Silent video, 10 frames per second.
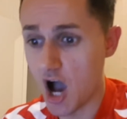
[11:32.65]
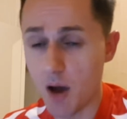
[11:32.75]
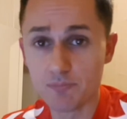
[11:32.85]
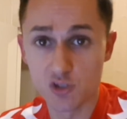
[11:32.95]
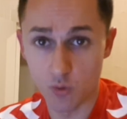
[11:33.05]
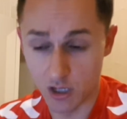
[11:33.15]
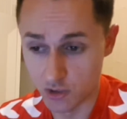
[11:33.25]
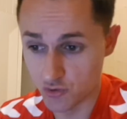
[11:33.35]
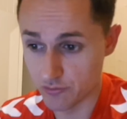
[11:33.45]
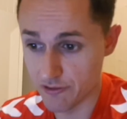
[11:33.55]
Up to
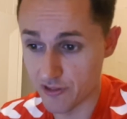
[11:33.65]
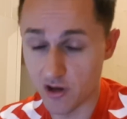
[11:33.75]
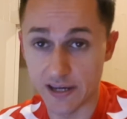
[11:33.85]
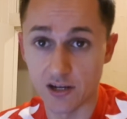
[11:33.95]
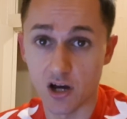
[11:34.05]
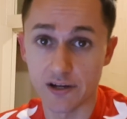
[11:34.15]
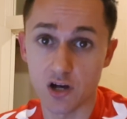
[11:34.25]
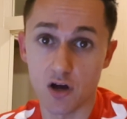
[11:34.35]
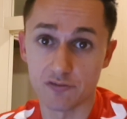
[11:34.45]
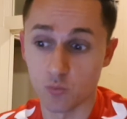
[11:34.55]
139
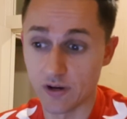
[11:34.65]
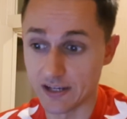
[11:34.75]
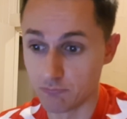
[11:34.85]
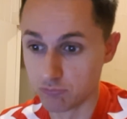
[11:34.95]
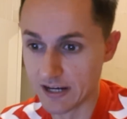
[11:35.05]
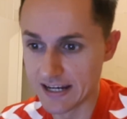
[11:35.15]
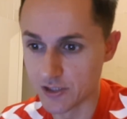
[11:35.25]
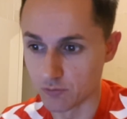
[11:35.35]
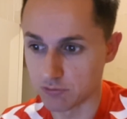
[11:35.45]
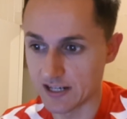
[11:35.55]
after winning a really
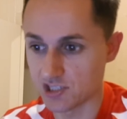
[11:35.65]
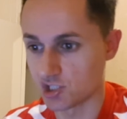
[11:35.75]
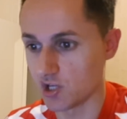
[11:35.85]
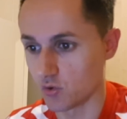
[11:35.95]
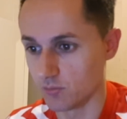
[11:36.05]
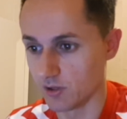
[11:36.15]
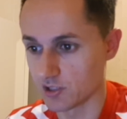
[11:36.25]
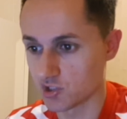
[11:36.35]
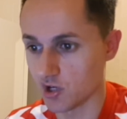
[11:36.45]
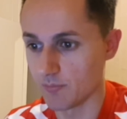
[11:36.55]
good race at Cheltenham
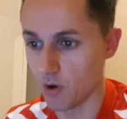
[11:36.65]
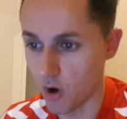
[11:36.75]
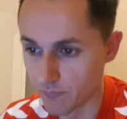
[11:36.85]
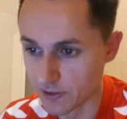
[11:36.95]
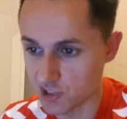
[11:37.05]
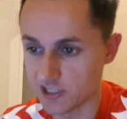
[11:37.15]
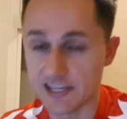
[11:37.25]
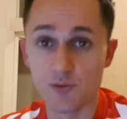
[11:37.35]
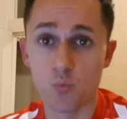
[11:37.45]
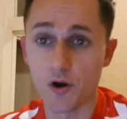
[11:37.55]
last time. Obviously,
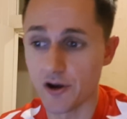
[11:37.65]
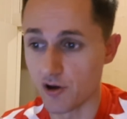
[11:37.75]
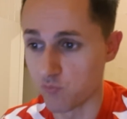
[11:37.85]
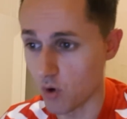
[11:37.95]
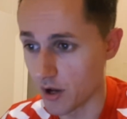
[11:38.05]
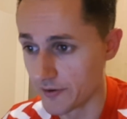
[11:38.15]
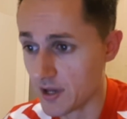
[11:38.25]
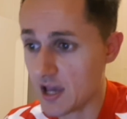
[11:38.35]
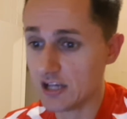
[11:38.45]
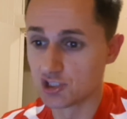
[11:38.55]
he wouldn't have
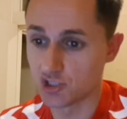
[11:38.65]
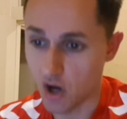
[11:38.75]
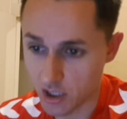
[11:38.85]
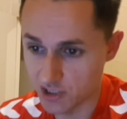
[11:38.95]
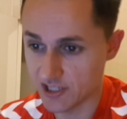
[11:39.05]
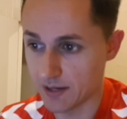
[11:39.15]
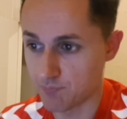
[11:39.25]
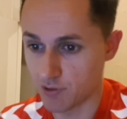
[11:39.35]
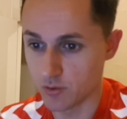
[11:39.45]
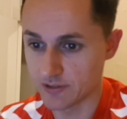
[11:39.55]
won.
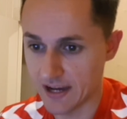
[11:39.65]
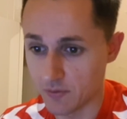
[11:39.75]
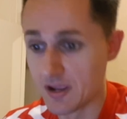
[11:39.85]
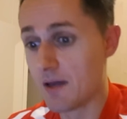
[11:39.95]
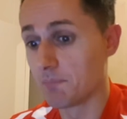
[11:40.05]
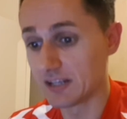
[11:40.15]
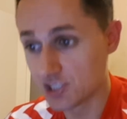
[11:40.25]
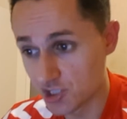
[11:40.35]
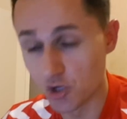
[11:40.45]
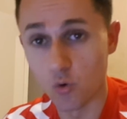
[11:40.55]
Starkitect broke down, but he
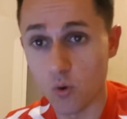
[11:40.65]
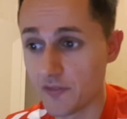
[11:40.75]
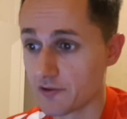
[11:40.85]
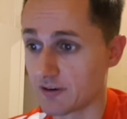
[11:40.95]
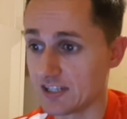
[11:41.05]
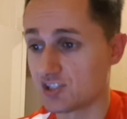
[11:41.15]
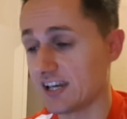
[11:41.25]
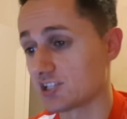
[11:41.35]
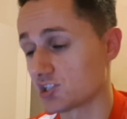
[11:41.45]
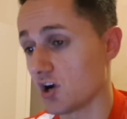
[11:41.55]
still won the race.
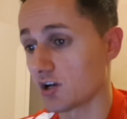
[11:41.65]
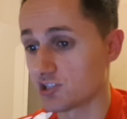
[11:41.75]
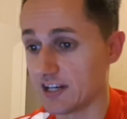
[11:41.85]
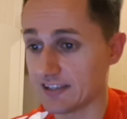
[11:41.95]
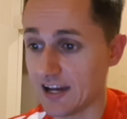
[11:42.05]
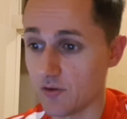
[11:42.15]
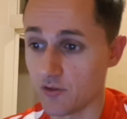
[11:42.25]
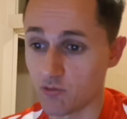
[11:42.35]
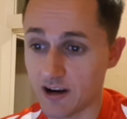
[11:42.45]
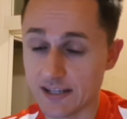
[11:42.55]
Take Starkitect out of
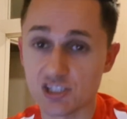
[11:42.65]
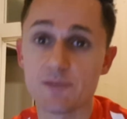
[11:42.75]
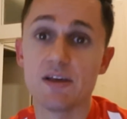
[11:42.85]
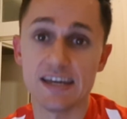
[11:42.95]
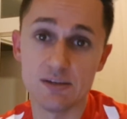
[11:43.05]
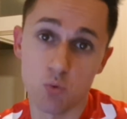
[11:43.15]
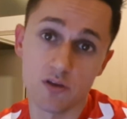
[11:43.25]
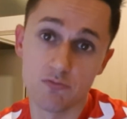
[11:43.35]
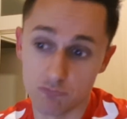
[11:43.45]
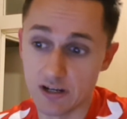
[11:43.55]
the race, he
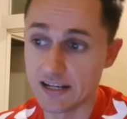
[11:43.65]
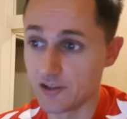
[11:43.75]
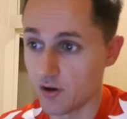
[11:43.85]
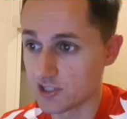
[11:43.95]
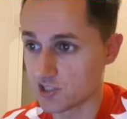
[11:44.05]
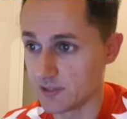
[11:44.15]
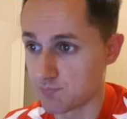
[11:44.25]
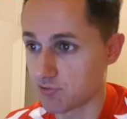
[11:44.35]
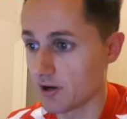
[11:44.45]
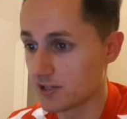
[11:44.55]
won really nicely.
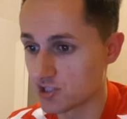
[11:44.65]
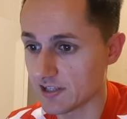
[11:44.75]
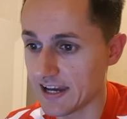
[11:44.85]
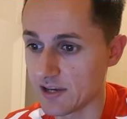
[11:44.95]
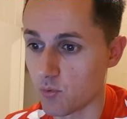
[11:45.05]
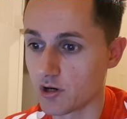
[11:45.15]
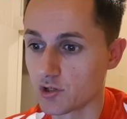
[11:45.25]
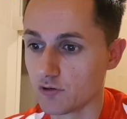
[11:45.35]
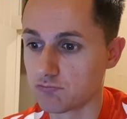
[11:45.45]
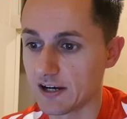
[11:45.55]
Prior to that, he won a
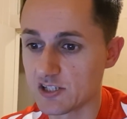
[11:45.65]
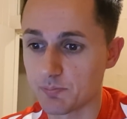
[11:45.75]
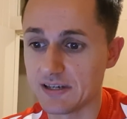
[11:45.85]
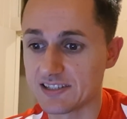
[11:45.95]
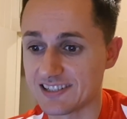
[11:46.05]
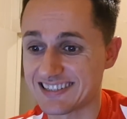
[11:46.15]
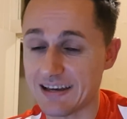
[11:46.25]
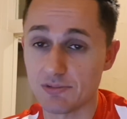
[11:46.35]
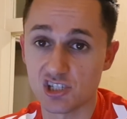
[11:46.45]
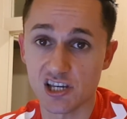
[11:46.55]
good race beating
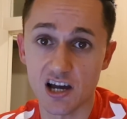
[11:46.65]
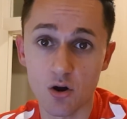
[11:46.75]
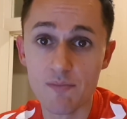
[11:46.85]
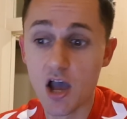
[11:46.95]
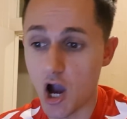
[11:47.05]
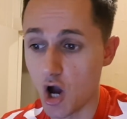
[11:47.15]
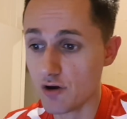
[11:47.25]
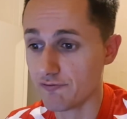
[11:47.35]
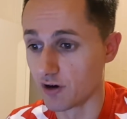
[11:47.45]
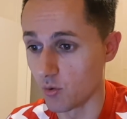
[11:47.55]
Samatagal
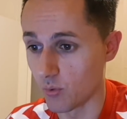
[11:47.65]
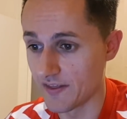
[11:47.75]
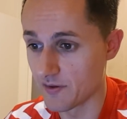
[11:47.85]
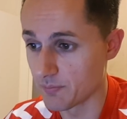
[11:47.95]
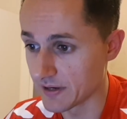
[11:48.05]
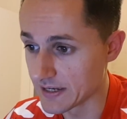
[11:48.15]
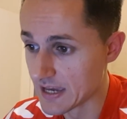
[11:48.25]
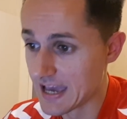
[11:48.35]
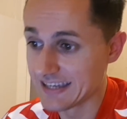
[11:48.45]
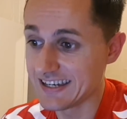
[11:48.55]
over at
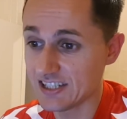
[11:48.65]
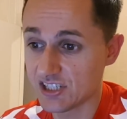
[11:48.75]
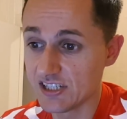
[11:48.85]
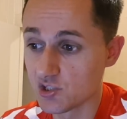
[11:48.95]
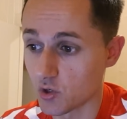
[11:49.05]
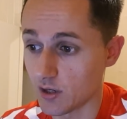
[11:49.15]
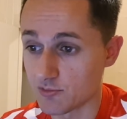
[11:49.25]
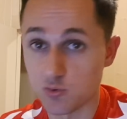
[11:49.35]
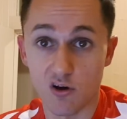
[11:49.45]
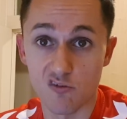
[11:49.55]
Wetherby. Yes, he's gone
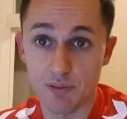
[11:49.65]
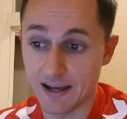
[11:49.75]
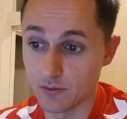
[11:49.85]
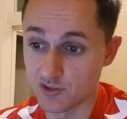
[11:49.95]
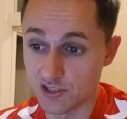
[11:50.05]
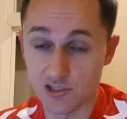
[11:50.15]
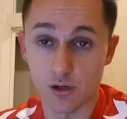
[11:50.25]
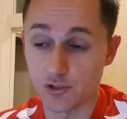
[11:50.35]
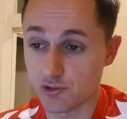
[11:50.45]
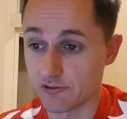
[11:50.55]
up £12 in his
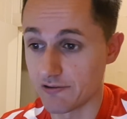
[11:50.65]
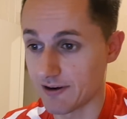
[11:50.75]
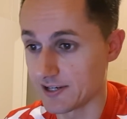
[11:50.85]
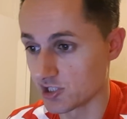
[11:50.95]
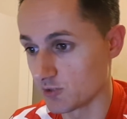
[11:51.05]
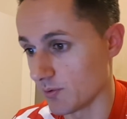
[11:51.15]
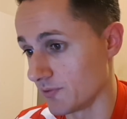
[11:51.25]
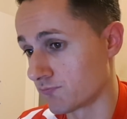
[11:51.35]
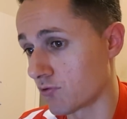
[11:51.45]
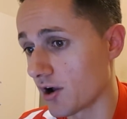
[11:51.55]
last 3 races, but
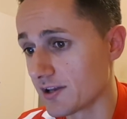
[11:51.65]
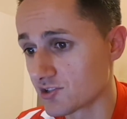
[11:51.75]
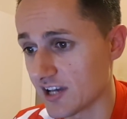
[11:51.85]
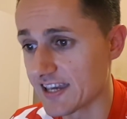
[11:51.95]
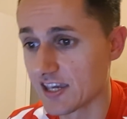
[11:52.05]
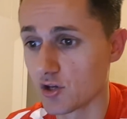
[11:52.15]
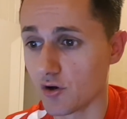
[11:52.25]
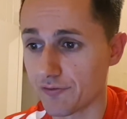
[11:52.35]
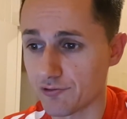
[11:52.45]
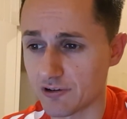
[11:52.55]
with Ryan taking
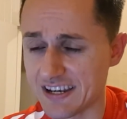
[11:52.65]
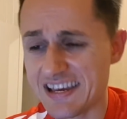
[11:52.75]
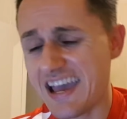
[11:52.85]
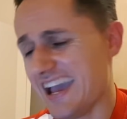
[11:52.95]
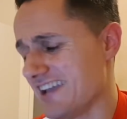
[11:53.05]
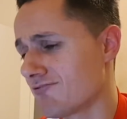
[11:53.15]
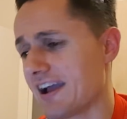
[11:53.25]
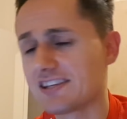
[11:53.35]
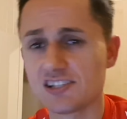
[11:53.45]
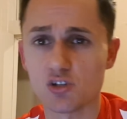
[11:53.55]
off 3, he
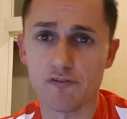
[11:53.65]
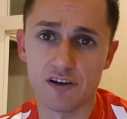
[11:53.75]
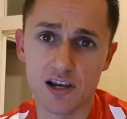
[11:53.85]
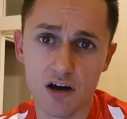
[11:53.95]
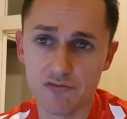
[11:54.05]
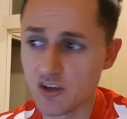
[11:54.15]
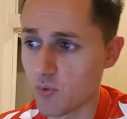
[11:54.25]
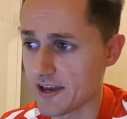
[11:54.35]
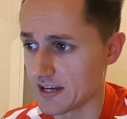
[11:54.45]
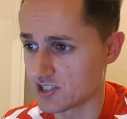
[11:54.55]
races off a lovely
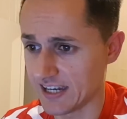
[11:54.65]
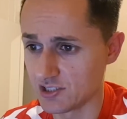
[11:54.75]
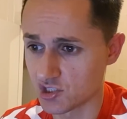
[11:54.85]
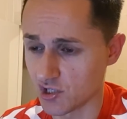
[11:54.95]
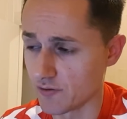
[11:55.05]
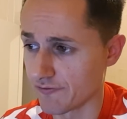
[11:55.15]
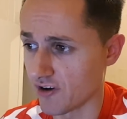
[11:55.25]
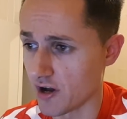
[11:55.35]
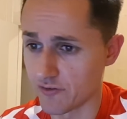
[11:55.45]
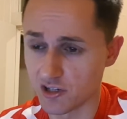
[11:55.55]
weight of 10 stone
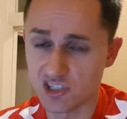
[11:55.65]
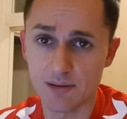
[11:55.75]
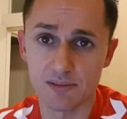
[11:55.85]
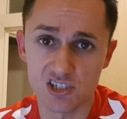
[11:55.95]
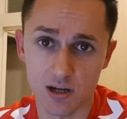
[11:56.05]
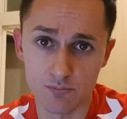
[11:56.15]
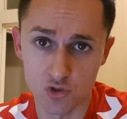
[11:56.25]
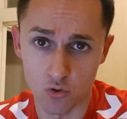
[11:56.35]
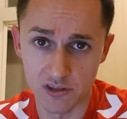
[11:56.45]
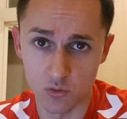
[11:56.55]
5, and I tipped this up
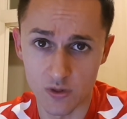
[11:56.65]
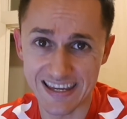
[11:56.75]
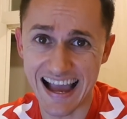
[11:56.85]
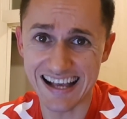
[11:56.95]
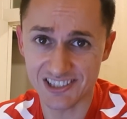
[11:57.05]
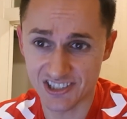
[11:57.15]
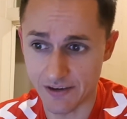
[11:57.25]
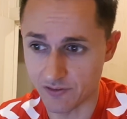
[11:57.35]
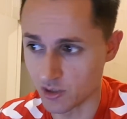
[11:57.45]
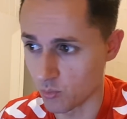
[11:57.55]
during the week at
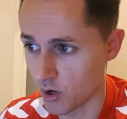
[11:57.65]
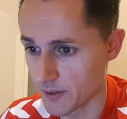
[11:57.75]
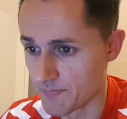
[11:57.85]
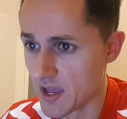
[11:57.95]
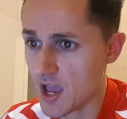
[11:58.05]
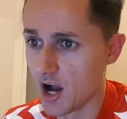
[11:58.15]
7 to 1.